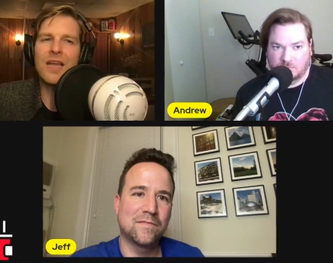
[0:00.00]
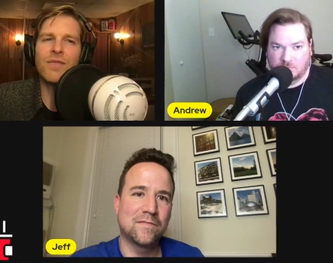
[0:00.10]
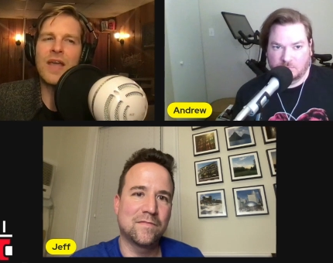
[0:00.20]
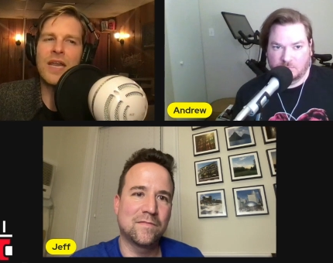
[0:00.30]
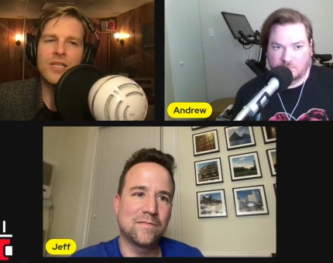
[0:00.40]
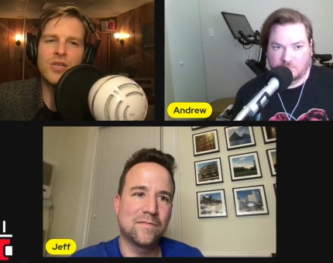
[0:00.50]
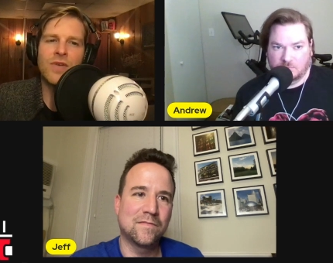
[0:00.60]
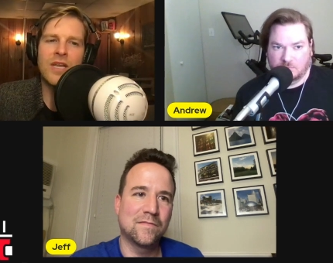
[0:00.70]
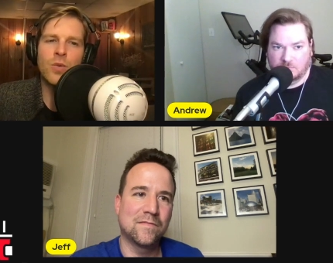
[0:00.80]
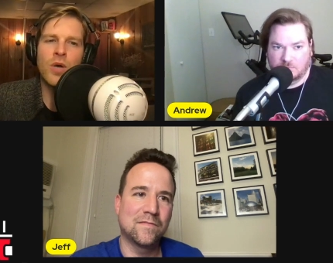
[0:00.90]
Speaker 1: advantage of
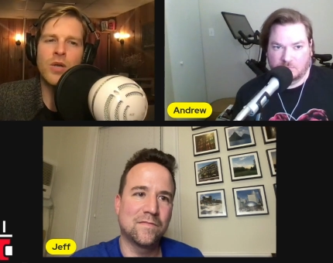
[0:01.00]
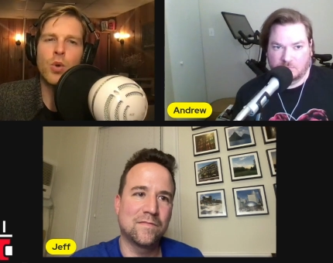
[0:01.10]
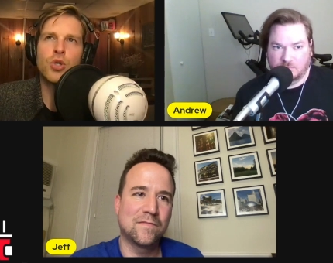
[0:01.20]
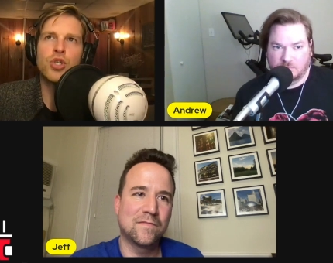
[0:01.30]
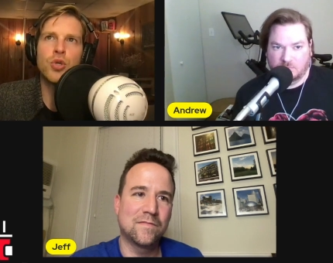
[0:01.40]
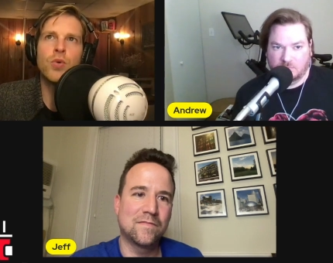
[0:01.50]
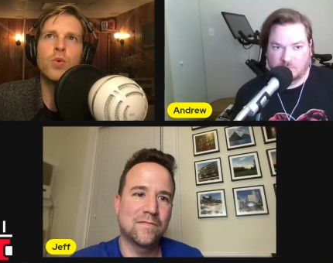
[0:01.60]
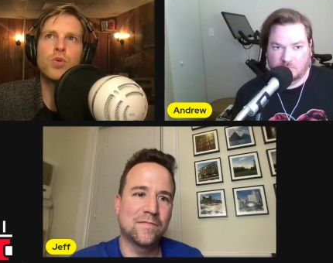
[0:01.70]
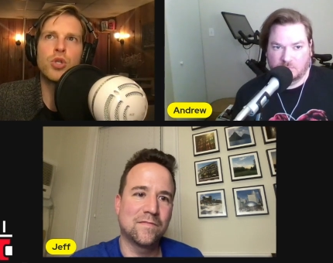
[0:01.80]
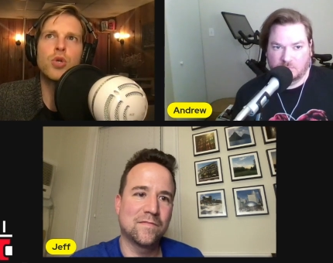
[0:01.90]
anyone or do
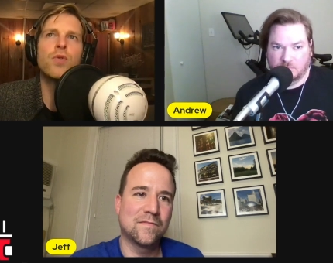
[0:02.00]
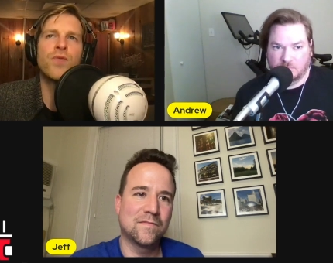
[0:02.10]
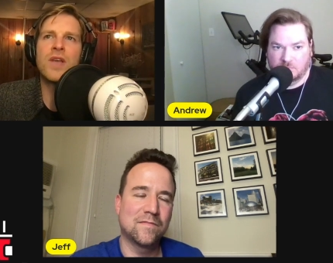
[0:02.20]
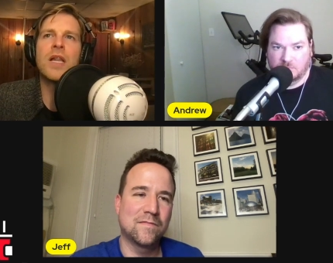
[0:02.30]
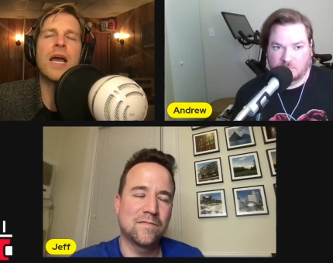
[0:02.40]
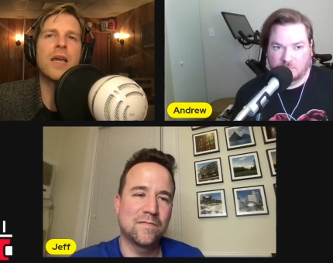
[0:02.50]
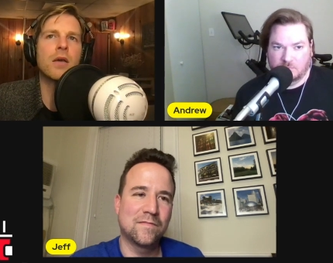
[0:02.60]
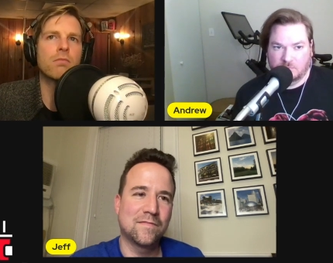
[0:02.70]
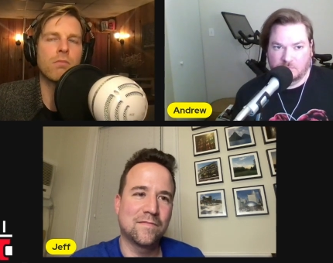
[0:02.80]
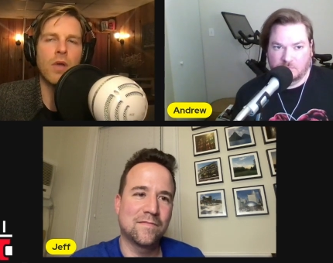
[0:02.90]
you do you feel
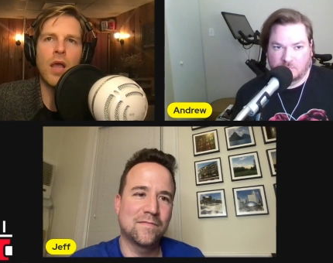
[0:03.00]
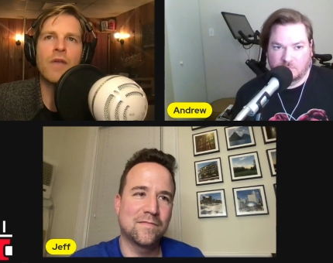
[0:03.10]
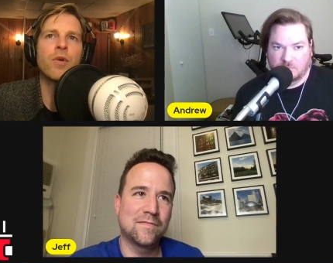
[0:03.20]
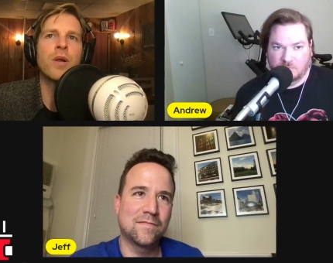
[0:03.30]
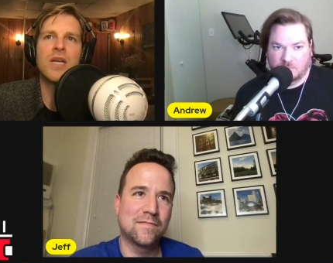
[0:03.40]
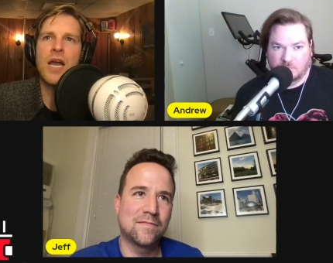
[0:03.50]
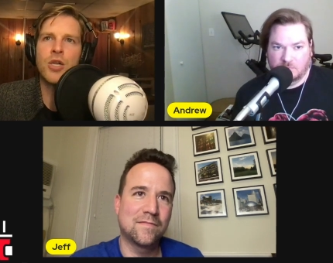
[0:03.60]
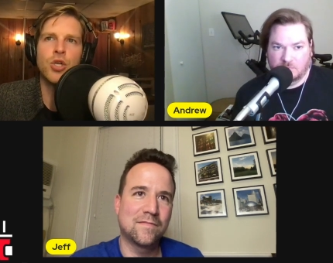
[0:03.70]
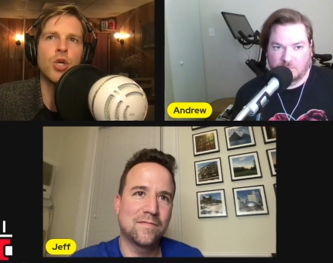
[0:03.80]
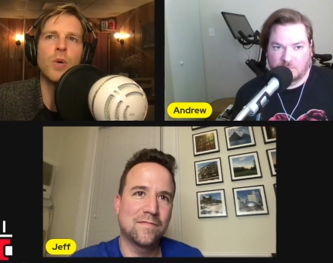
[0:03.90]
like everyone kind
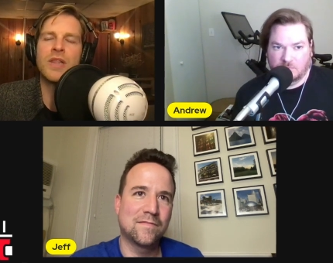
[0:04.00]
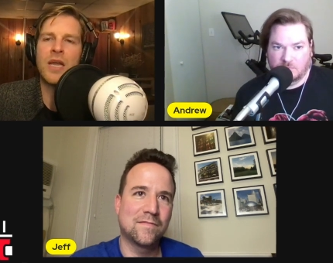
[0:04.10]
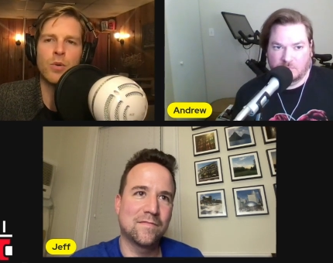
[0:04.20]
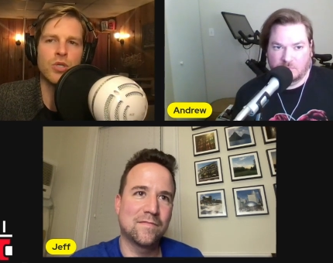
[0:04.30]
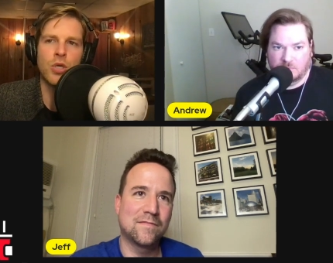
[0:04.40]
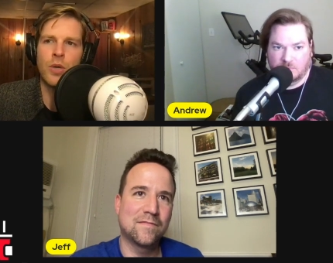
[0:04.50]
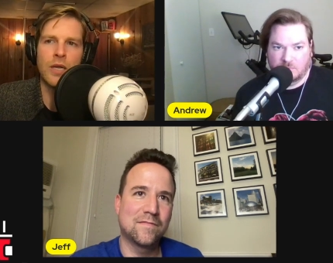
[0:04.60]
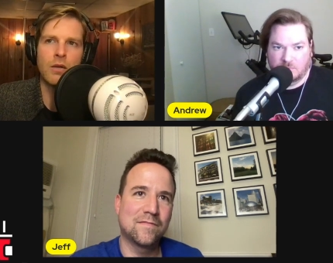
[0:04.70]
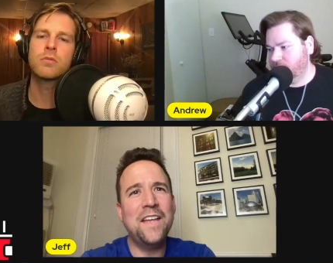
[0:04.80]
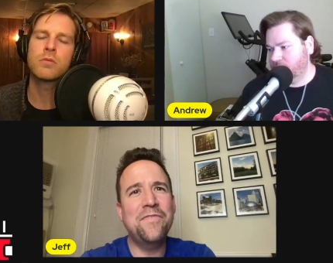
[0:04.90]
of knew what they were
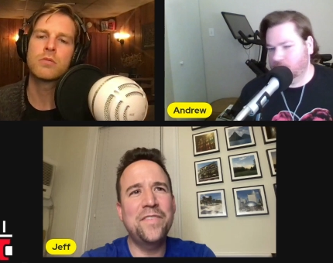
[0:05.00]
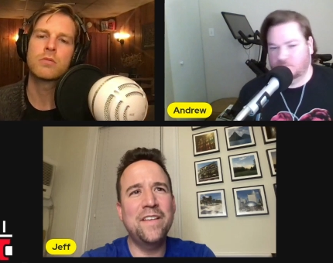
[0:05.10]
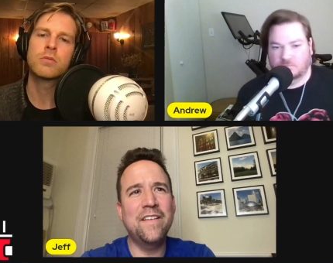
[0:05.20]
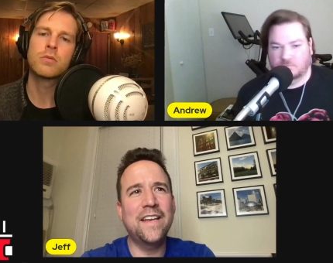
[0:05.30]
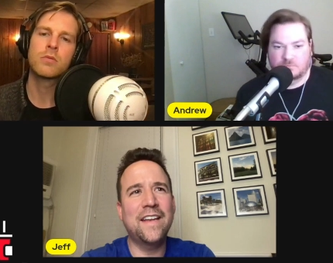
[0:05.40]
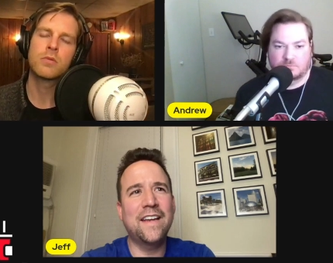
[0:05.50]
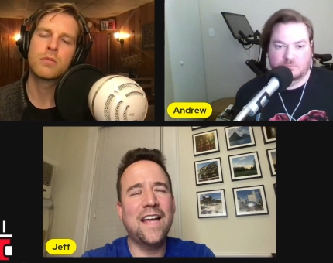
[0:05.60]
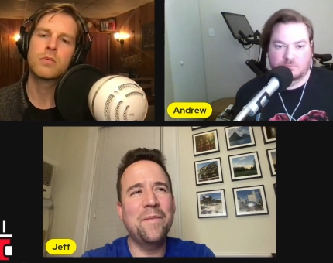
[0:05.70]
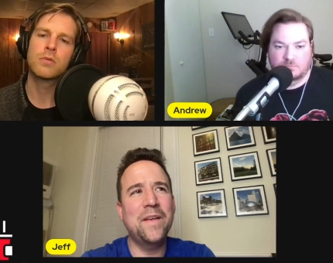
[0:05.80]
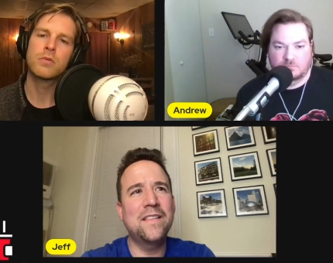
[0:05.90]
doing?
Speaker 2: I feel like
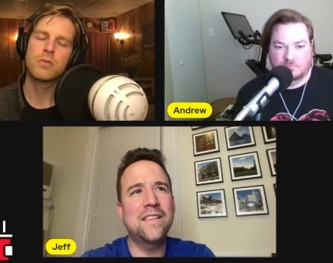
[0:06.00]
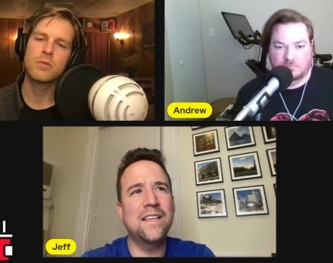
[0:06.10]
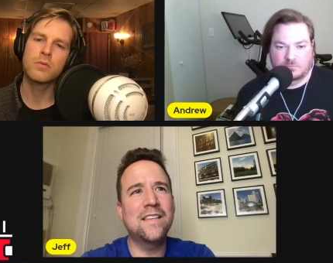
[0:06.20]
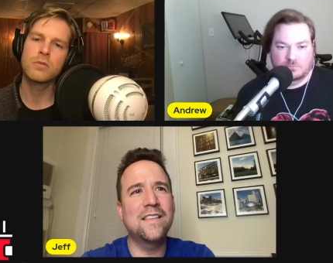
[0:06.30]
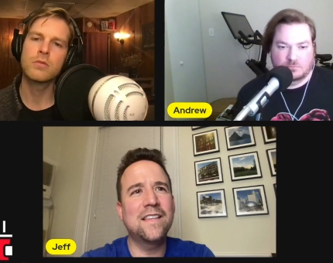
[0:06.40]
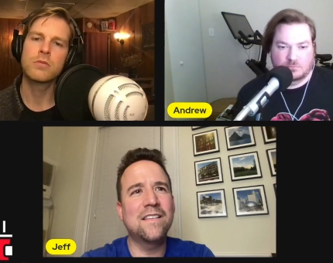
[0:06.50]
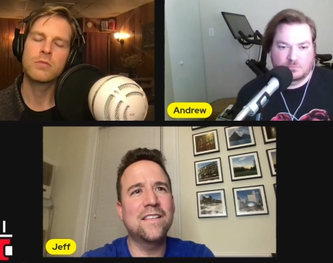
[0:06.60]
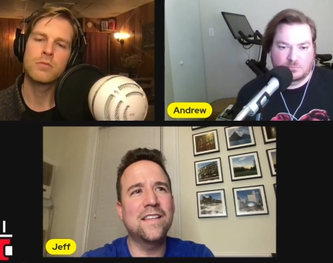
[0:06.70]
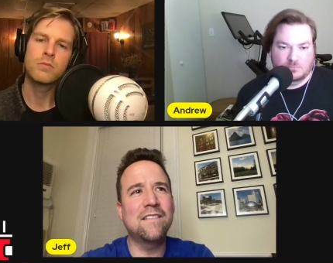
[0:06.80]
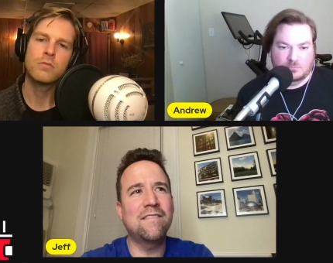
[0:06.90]
it. I mean the
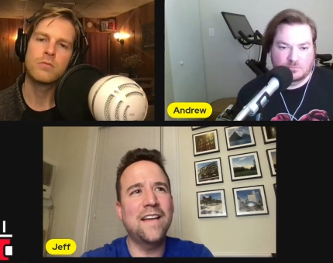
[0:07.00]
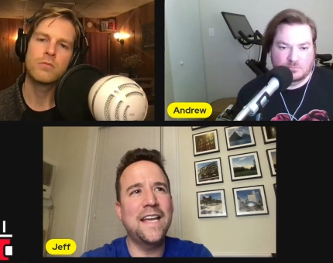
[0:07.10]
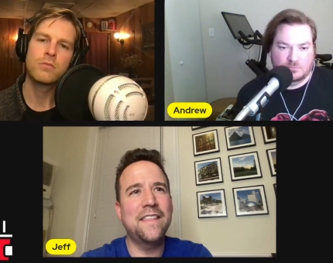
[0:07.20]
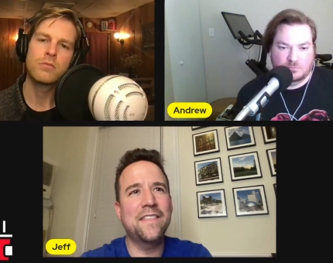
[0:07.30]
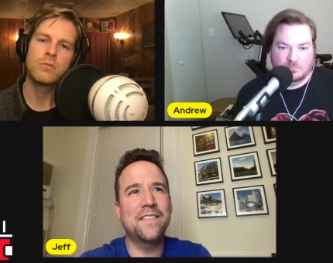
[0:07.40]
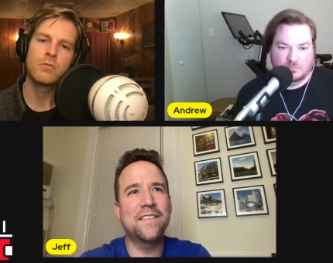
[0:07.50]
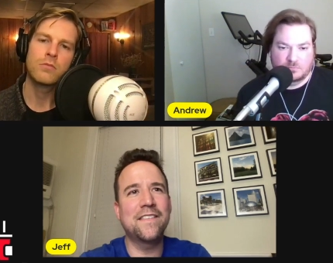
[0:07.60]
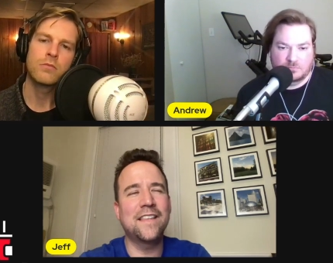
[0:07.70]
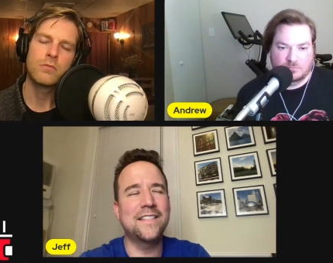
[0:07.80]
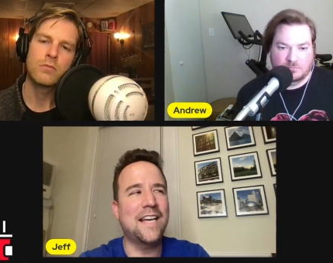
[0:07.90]
the the length
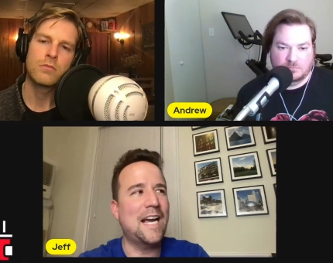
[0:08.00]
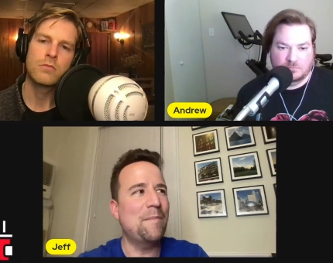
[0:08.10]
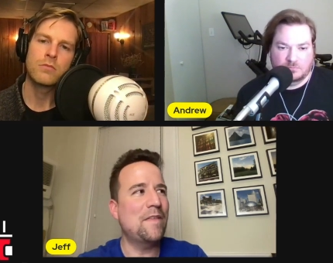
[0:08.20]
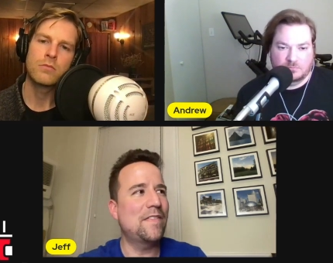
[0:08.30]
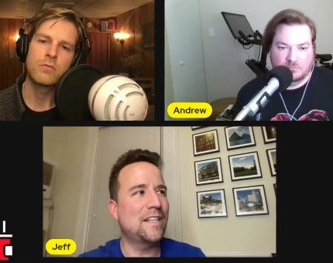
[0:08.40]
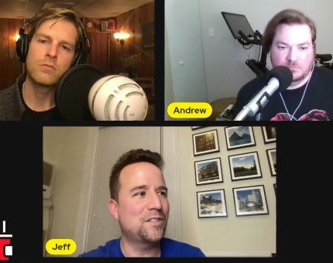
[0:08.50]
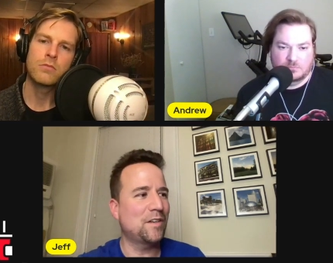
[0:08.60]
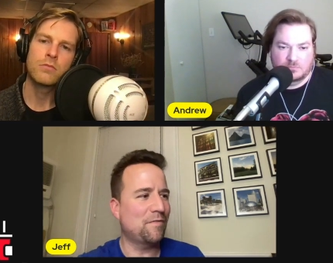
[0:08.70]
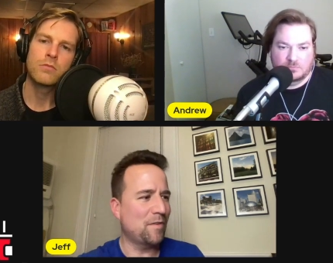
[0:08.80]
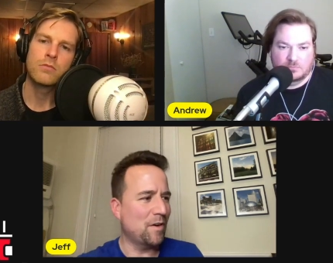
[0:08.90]
the time that it
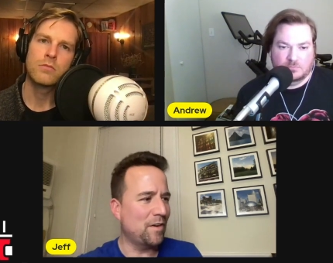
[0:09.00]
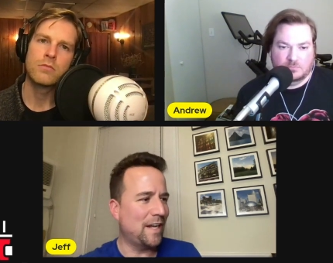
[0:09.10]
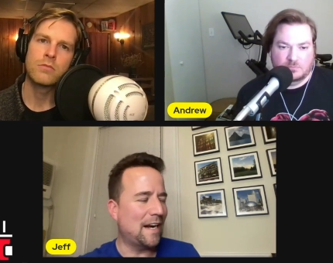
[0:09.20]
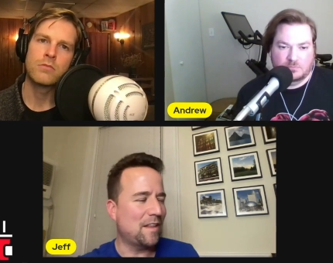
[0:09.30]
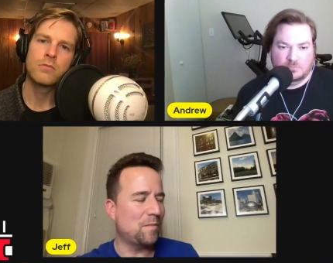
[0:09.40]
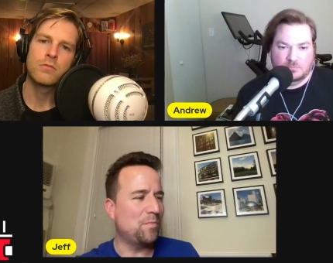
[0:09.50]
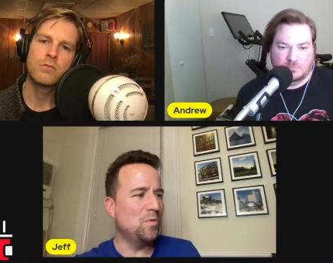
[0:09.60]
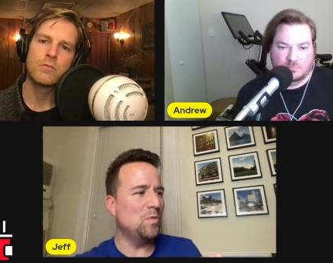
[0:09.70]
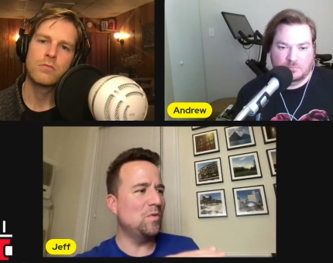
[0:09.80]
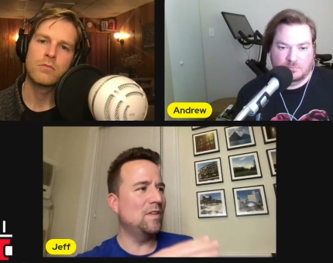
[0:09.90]
took for her to get out of the
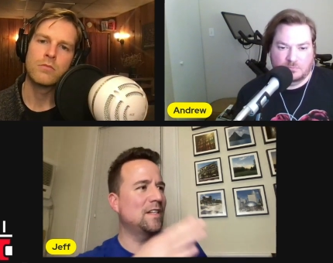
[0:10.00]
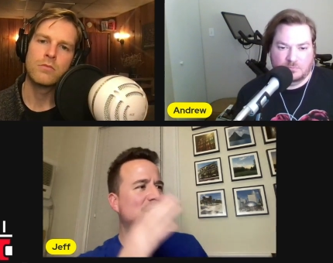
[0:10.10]
pool and